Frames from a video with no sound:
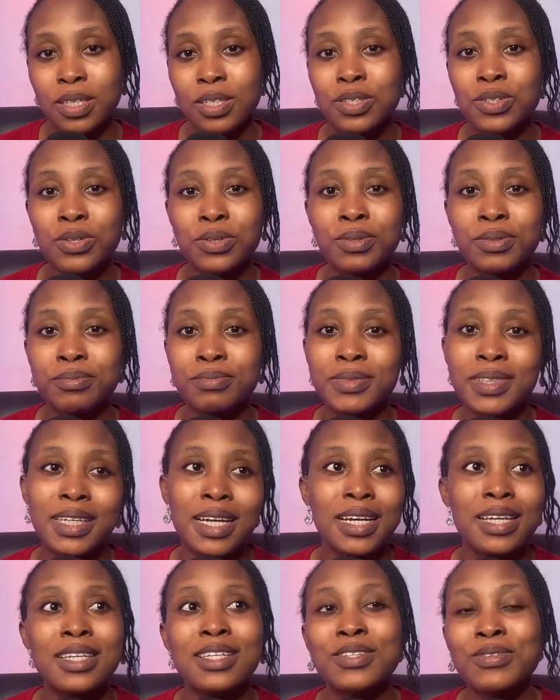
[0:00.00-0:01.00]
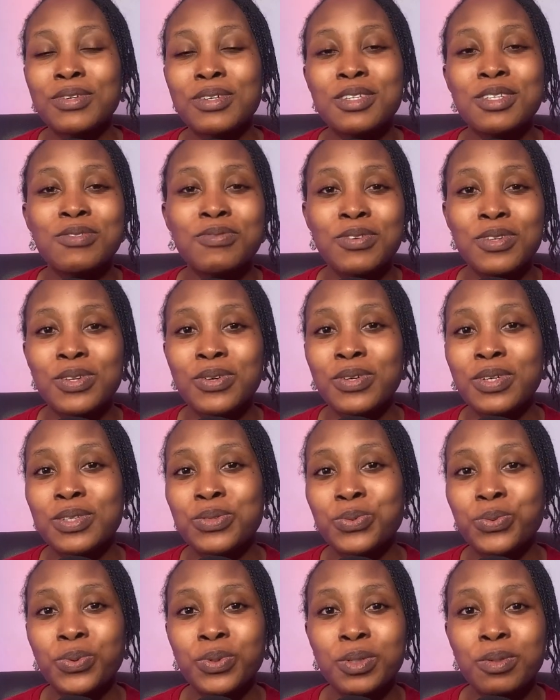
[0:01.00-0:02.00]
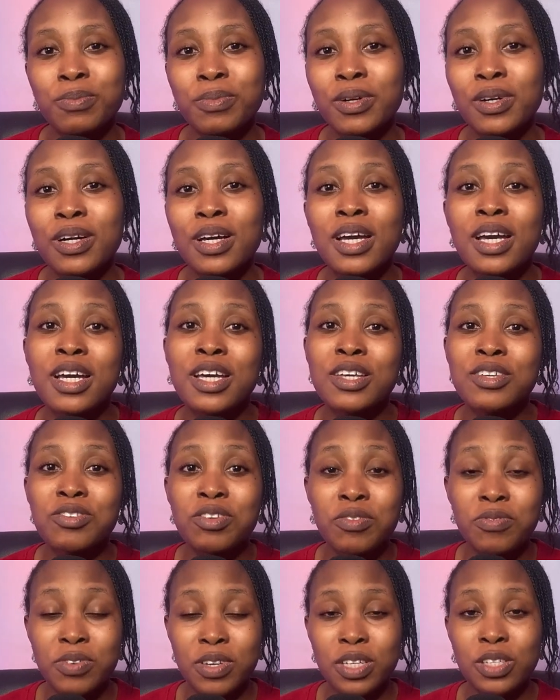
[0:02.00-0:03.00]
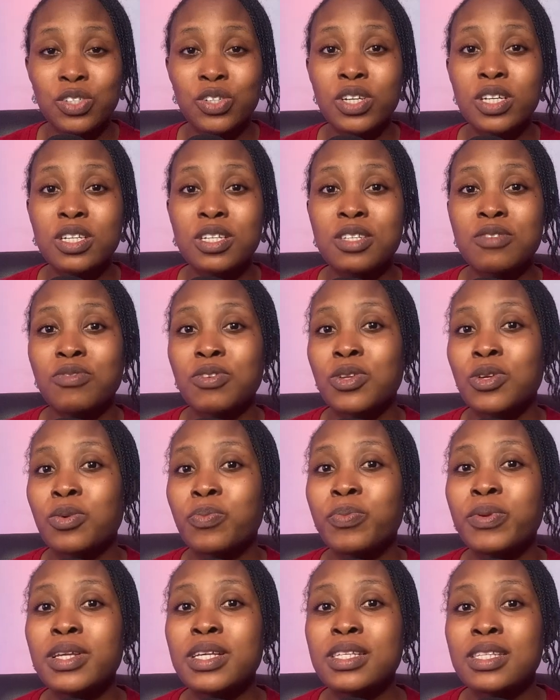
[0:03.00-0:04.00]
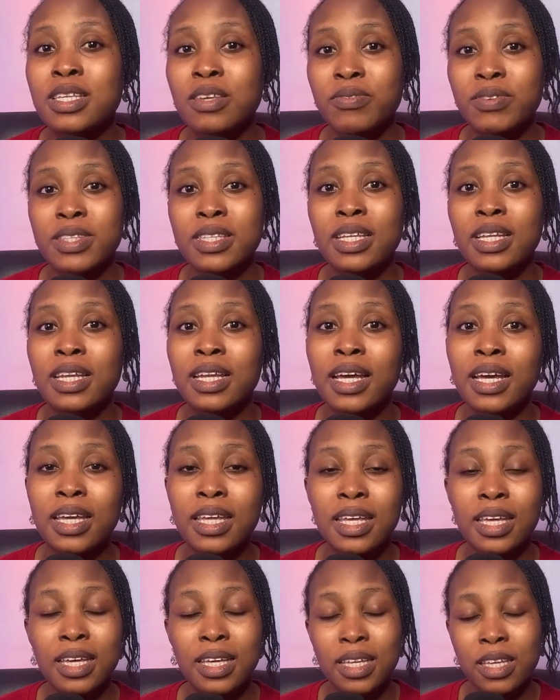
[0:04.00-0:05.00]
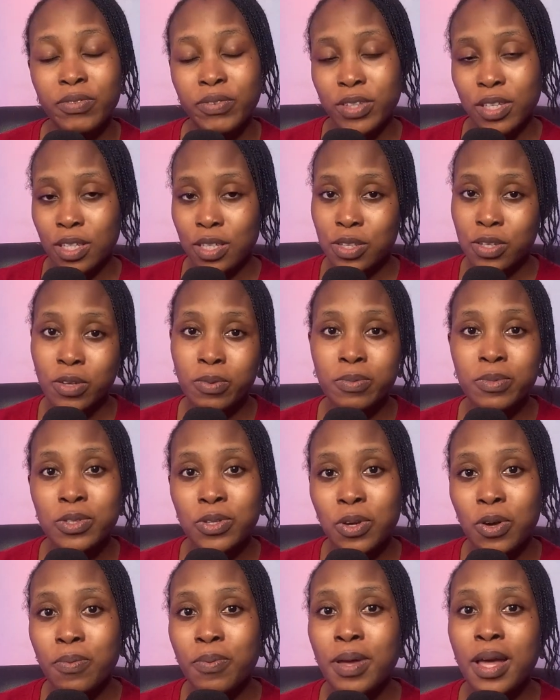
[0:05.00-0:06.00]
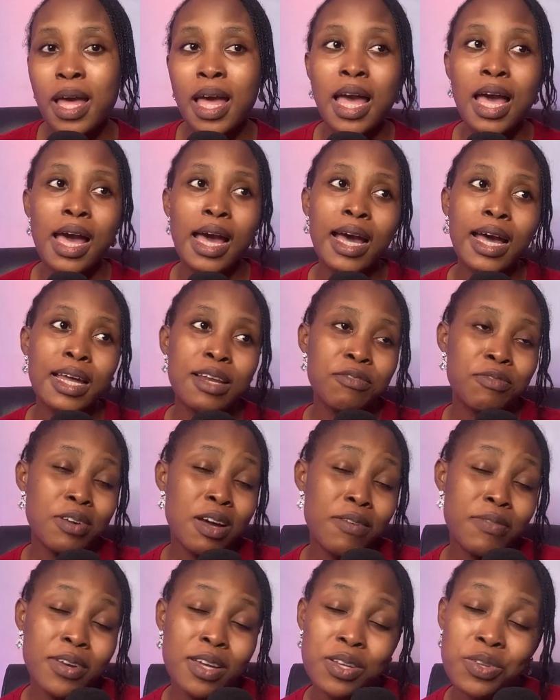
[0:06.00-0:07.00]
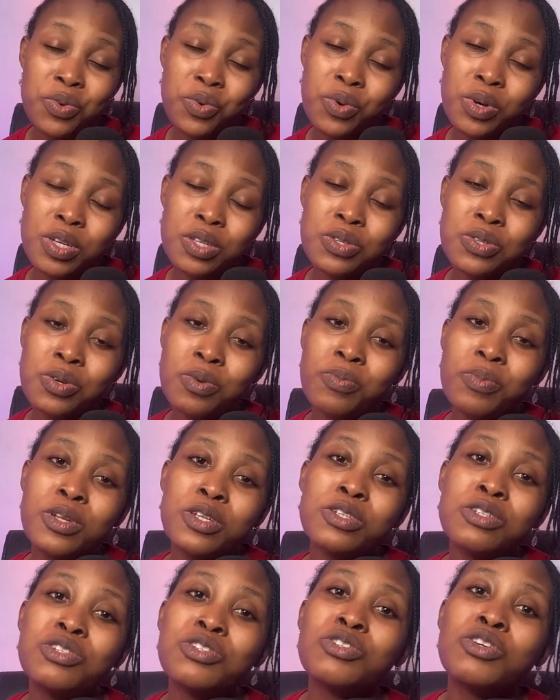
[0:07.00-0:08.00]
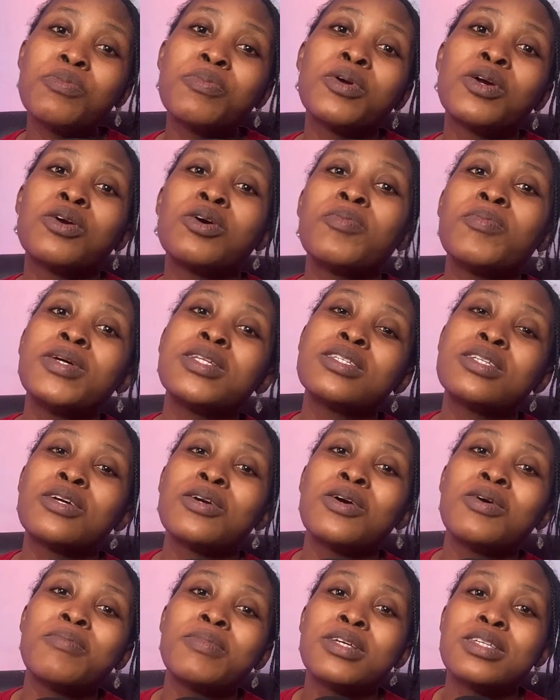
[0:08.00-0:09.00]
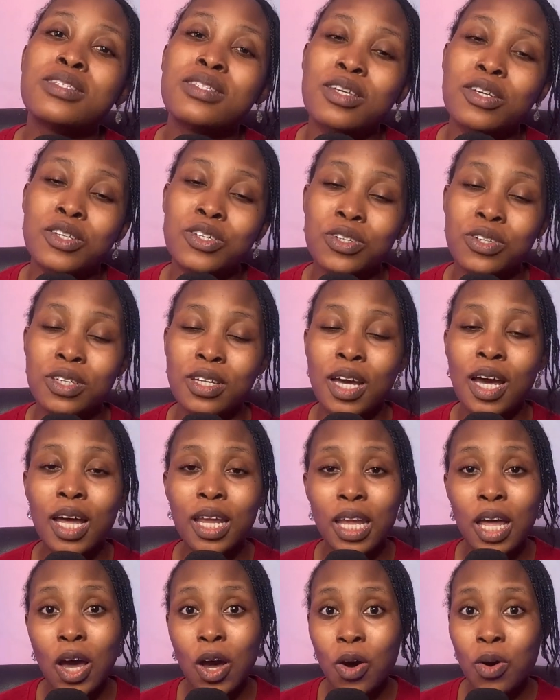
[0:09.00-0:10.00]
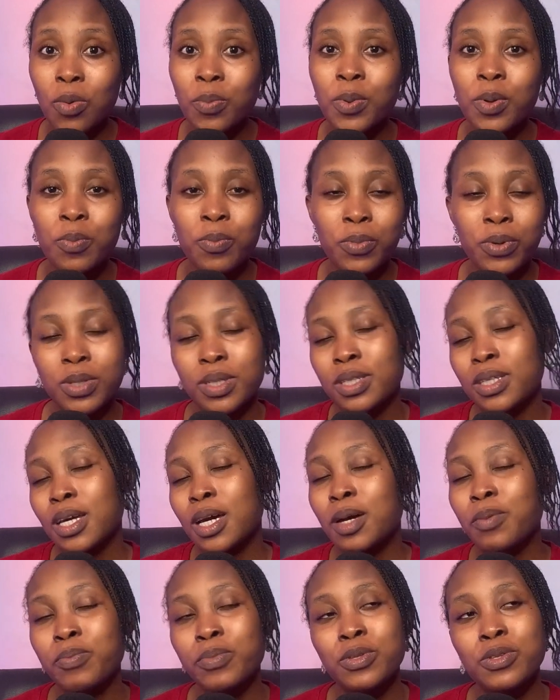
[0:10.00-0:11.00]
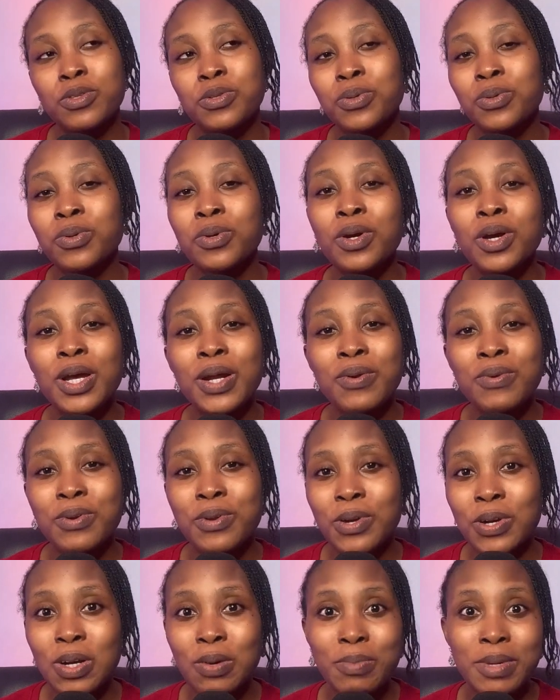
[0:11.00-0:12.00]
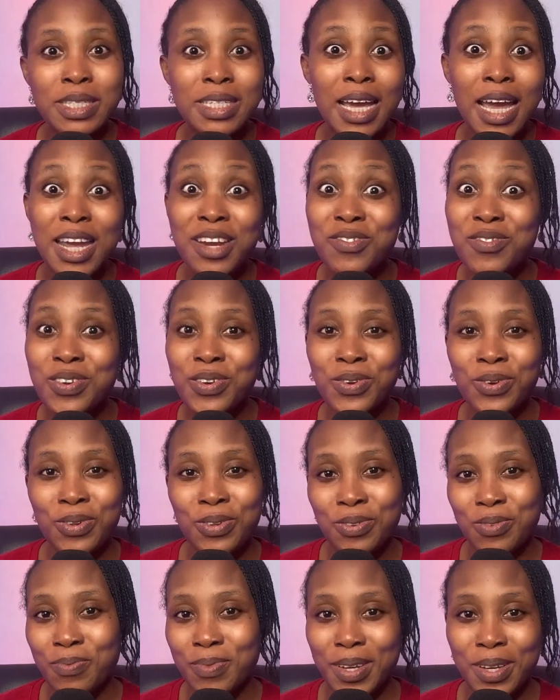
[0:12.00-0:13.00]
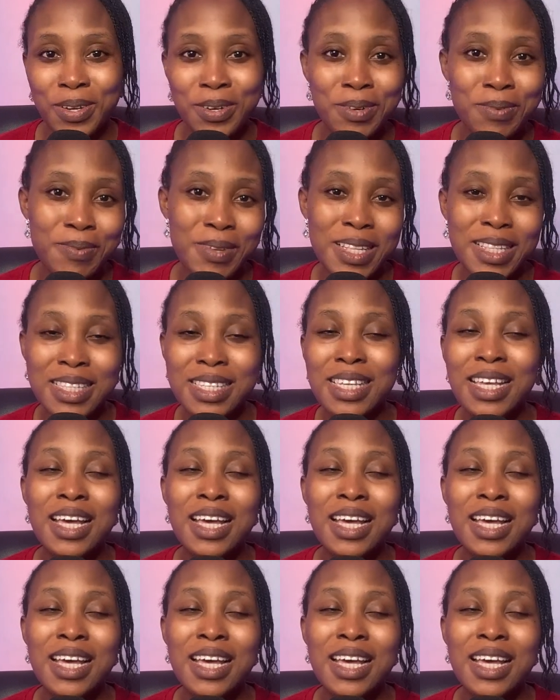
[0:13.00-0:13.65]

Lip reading: So yeah, this is what this video is all about. So if you enjoyed this video, please give it a like, give it a thumbs up, and if you have any question, please drop a comment in the comment section, and I'll be more than happy to read the comments. I read all of my comments.